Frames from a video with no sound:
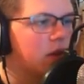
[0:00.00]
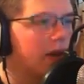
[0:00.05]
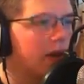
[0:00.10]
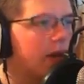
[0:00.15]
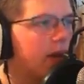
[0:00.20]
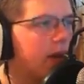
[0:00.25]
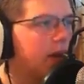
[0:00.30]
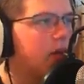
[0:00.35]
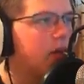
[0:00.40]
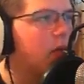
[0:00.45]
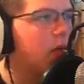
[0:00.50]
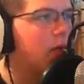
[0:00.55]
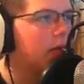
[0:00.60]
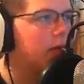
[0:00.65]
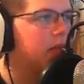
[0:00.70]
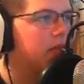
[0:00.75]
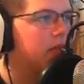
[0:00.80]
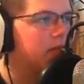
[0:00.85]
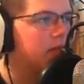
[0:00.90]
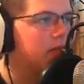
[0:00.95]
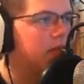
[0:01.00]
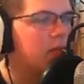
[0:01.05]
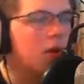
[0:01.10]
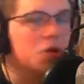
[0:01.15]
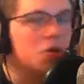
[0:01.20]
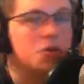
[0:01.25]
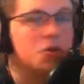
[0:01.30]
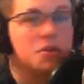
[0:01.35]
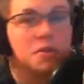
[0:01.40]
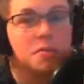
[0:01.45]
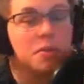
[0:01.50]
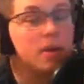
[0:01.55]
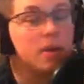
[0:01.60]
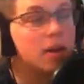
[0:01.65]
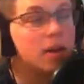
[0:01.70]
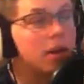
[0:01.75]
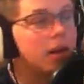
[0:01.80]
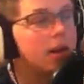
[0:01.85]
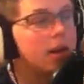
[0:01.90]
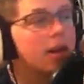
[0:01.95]
Now it's dark. I need to go get myself some
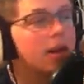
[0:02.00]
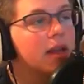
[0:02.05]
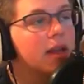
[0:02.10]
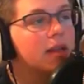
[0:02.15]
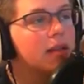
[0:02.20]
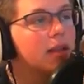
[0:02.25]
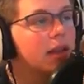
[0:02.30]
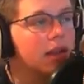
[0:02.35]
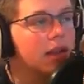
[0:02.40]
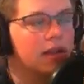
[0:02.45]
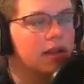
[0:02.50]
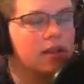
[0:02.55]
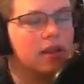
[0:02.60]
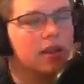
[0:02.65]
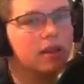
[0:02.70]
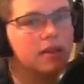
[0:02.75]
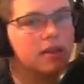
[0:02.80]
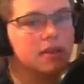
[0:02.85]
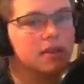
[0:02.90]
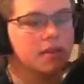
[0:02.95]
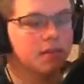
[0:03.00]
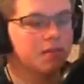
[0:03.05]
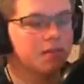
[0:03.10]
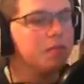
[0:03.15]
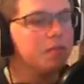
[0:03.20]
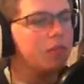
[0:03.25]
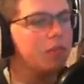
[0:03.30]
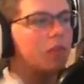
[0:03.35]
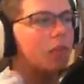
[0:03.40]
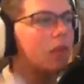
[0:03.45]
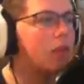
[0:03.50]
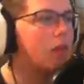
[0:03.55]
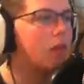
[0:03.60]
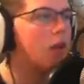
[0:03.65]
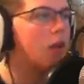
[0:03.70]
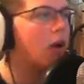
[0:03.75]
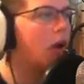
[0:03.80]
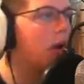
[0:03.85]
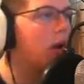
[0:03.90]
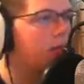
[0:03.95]
potions. But lucky thing is,
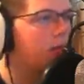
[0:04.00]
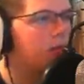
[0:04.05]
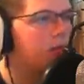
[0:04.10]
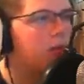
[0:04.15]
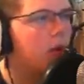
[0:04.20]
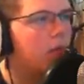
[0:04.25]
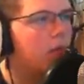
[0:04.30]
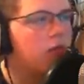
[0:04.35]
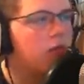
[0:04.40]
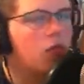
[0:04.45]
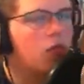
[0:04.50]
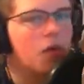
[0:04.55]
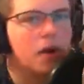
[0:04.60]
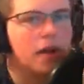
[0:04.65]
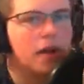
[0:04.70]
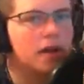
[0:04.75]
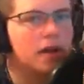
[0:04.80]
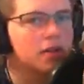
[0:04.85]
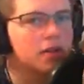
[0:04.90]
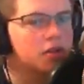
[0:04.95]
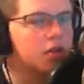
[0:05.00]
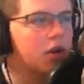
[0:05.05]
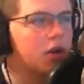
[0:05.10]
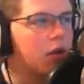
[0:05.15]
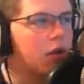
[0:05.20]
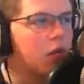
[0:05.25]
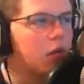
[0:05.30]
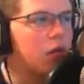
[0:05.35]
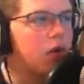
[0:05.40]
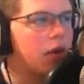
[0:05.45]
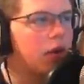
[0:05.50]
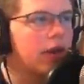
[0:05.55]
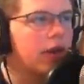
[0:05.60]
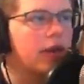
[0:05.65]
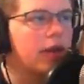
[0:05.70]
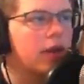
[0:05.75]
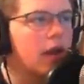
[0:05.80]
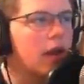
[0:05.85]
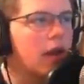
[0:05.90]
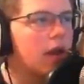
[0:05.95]
right before I kind of
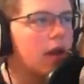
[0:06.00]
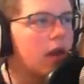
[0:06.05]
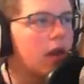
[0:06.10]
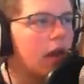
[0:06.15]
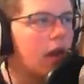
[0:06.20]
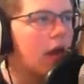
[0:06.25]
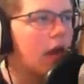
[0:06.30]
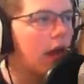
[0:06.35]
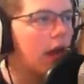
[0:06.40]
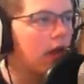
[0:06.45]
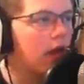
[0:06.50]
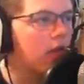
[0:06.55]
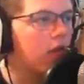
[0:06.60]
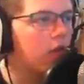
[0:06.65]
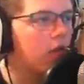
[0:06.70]
started working, I